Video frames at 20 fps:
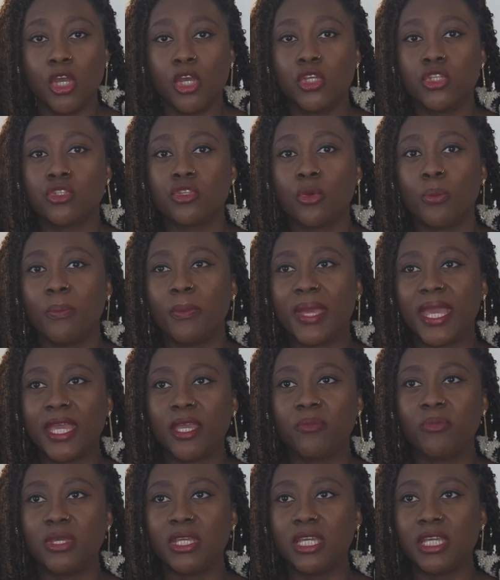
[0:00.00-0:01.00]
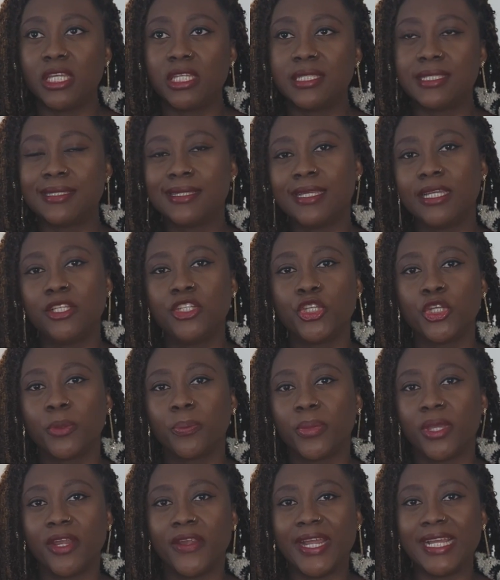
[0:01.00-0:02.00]
So maybe seeing your
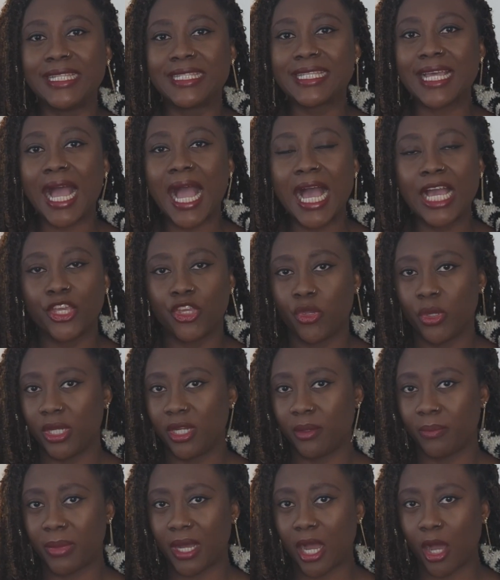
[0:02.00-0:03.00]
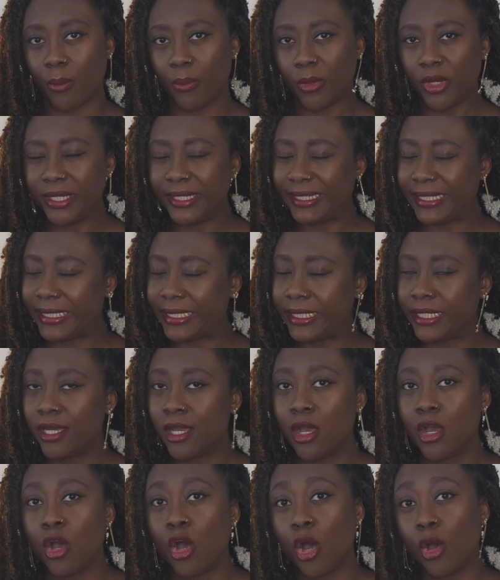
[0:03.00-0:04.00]
parents arguing about money
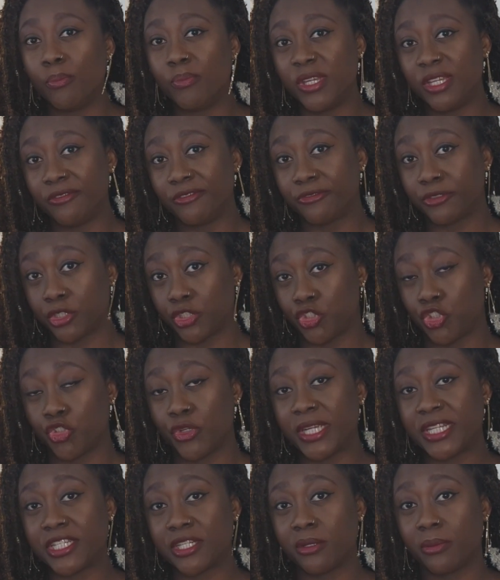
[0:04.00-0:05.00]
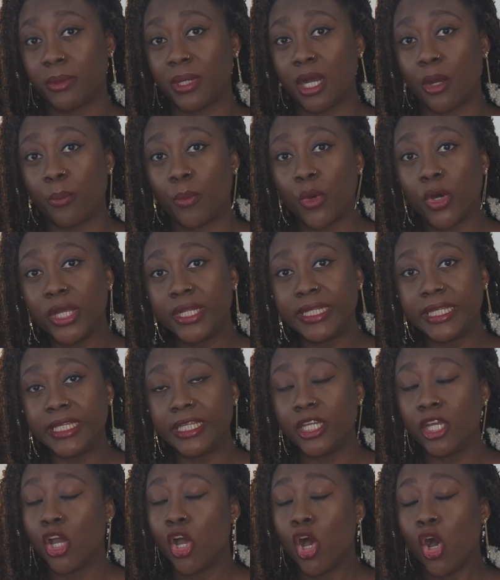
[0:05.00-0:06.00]
or being frustrated about
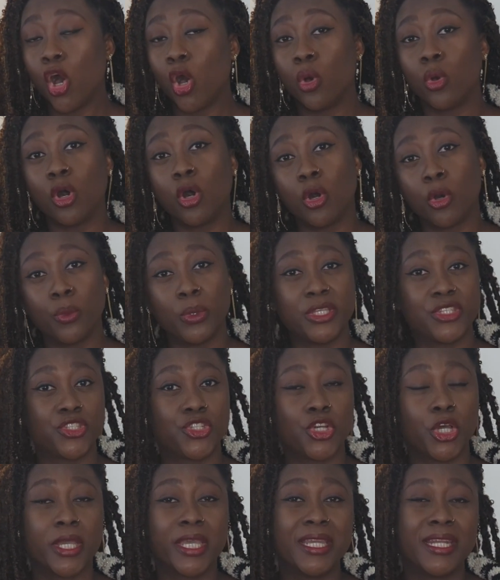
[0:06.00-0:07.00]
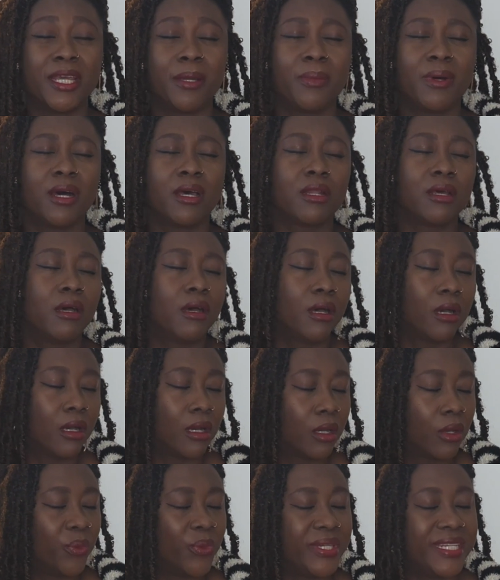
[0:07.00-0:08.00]
money or always talking about, oh,
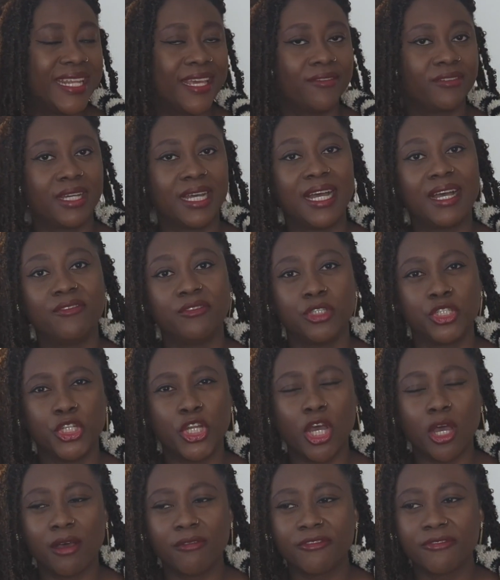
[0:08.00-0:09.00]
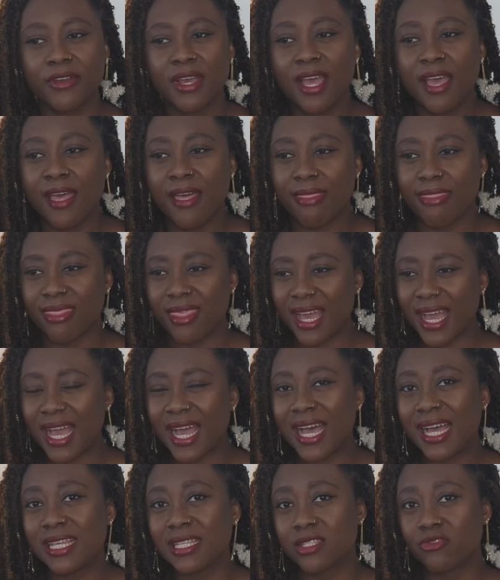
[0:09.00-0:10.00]
we never have enough, that
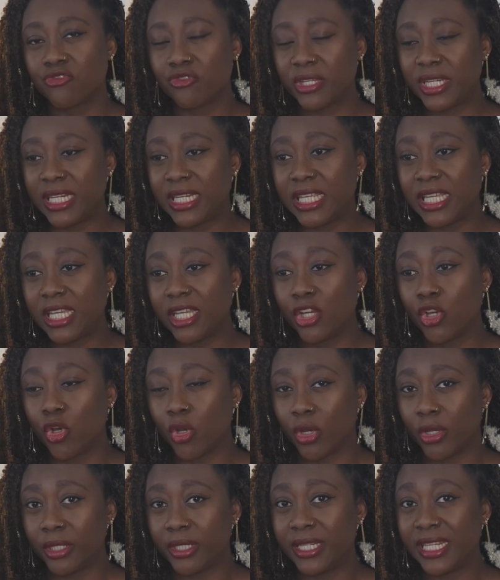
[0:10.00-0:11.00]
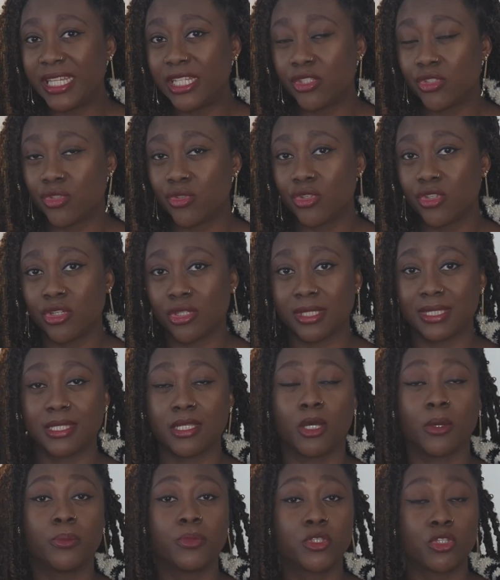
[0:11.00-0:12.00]
has really gone into your
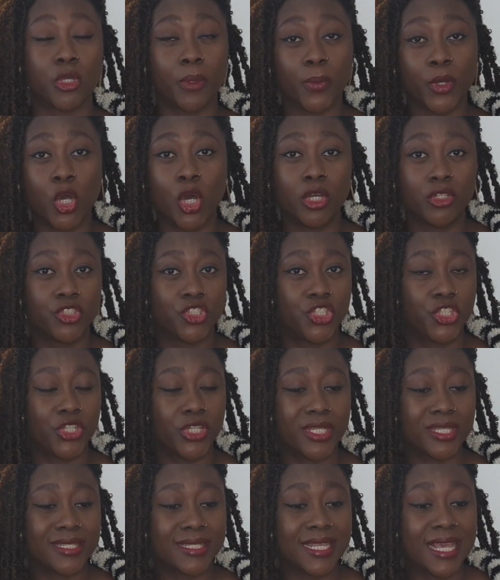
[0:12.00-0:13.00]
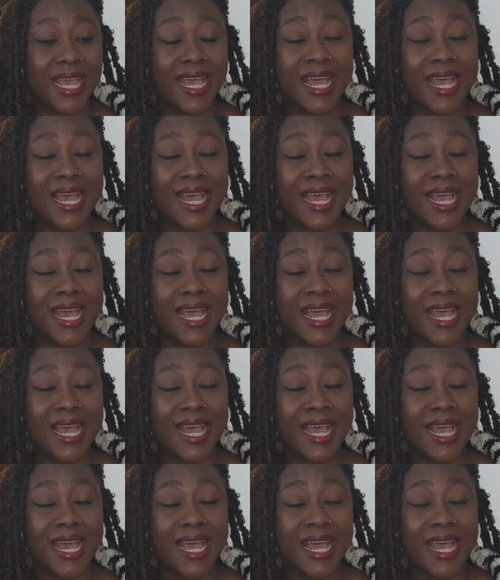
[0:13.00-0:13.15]
subconscious.